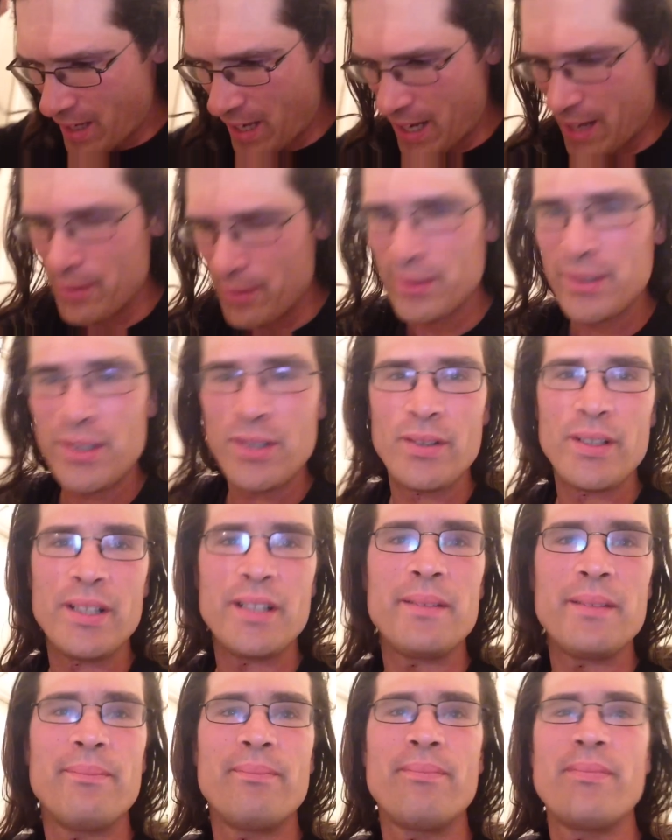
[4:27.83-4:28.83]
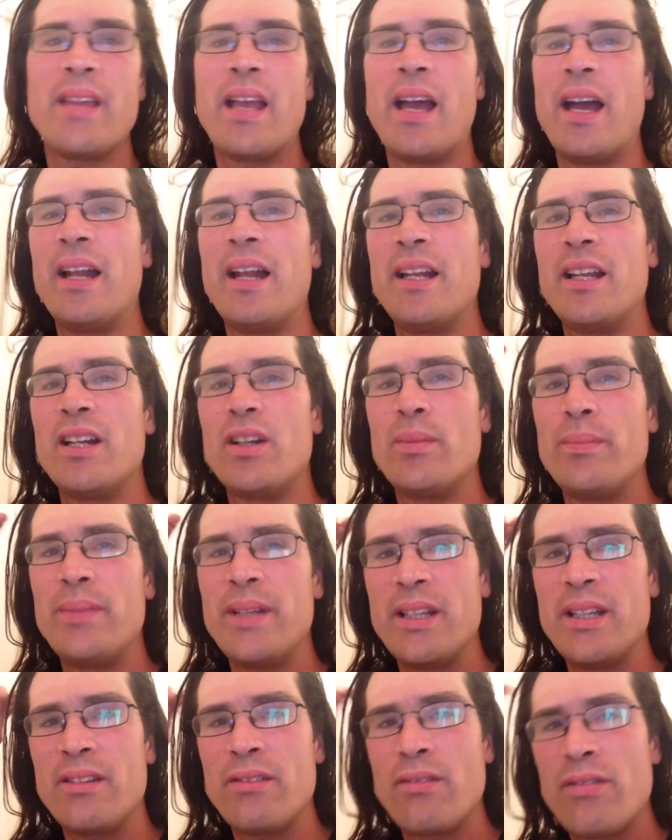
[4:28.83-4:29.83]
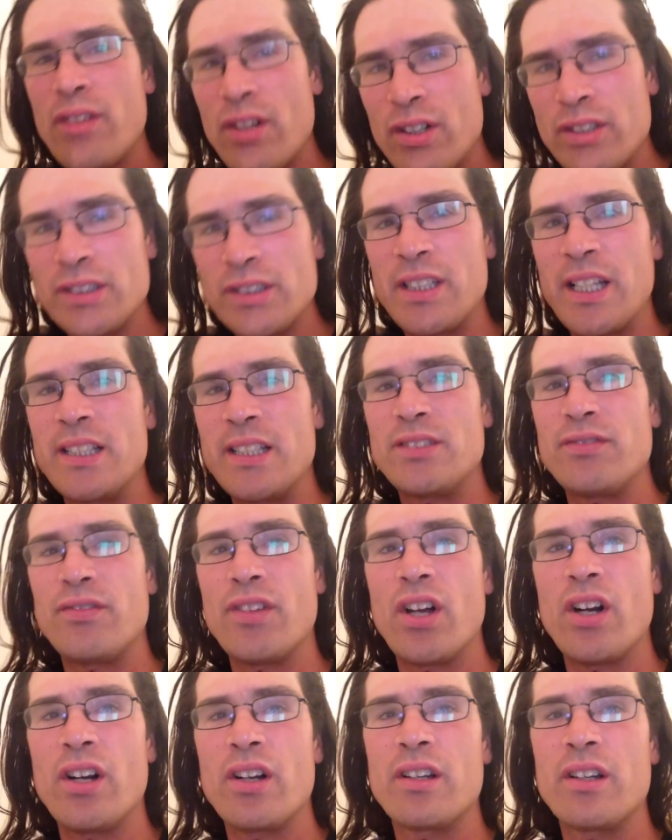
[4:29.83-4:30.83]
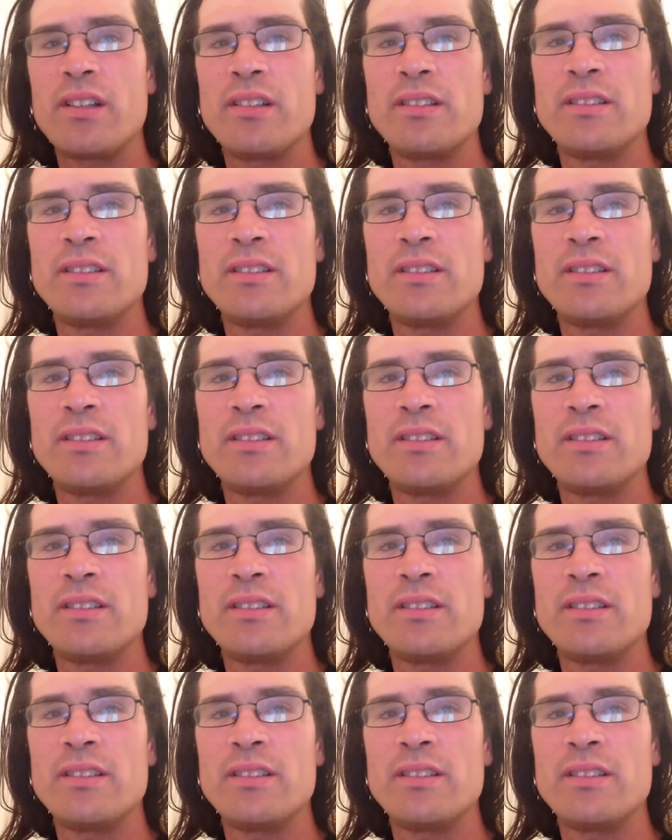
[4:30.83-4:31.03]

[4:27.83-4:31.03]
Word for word: I will do it, and it'll be in Thursday's vlog.